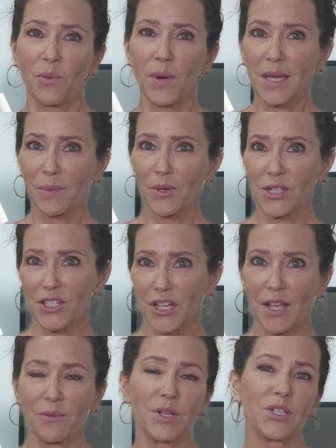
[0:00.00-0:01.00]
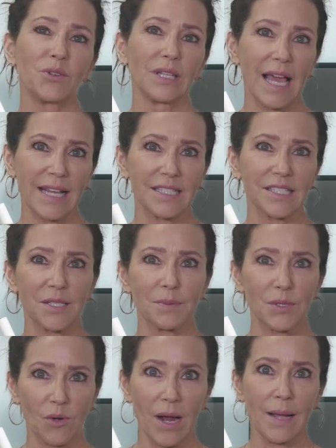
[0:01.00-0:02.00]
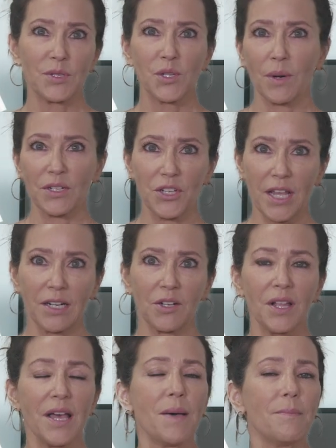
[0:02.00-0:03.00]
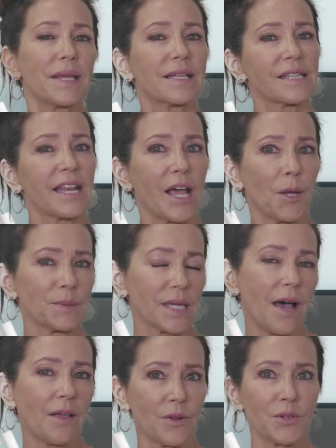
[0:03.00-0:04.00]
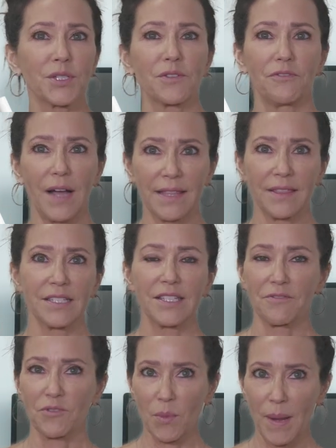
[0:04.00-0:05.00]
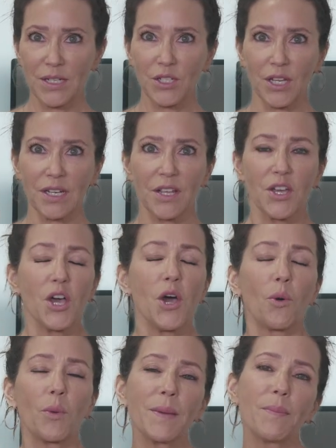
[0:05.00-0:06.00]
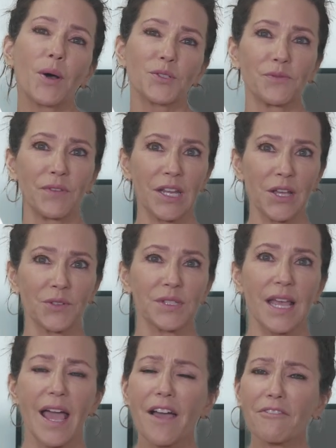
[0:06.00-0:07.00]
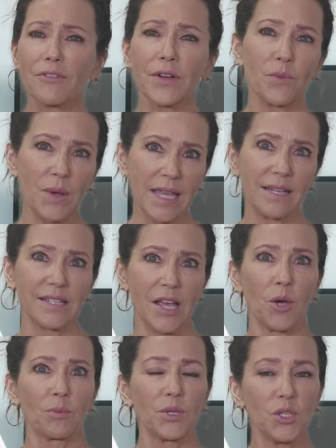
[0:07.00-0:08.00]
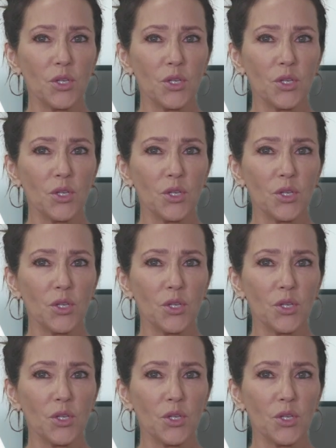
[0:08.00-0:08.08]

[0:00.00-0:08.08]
We appreciate when you like and subscribe to our channel because it helps others find this information. We post videos every week to help